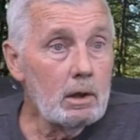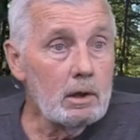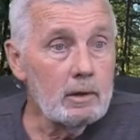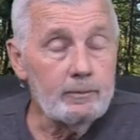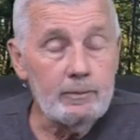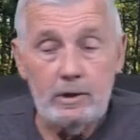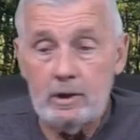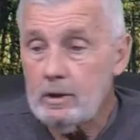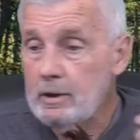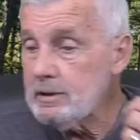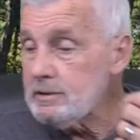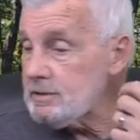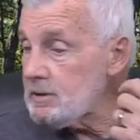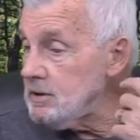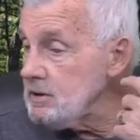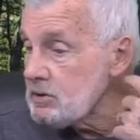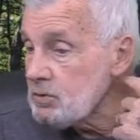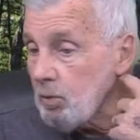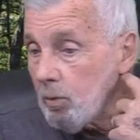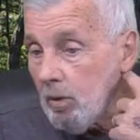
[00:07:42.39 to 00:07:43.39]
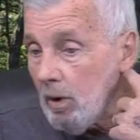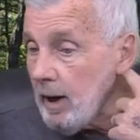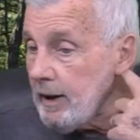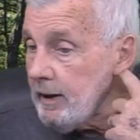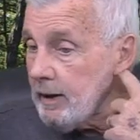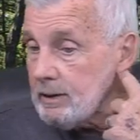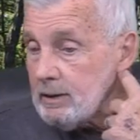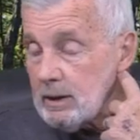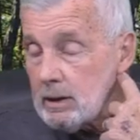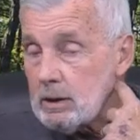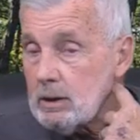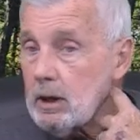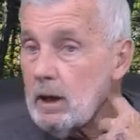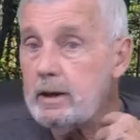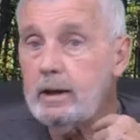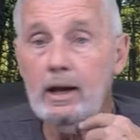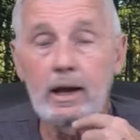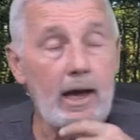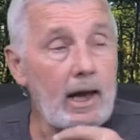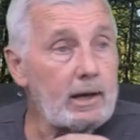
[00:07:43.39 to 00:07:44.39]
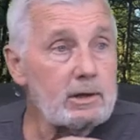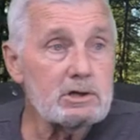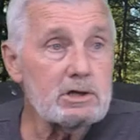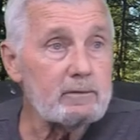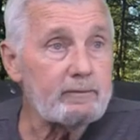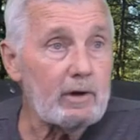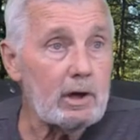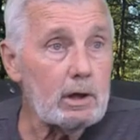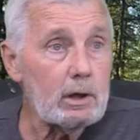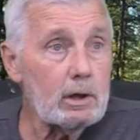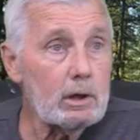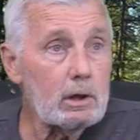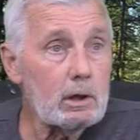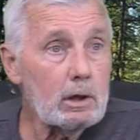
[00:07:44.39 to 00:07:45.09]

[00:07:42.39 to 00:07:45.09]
It's because he's right at the cutting edge of it.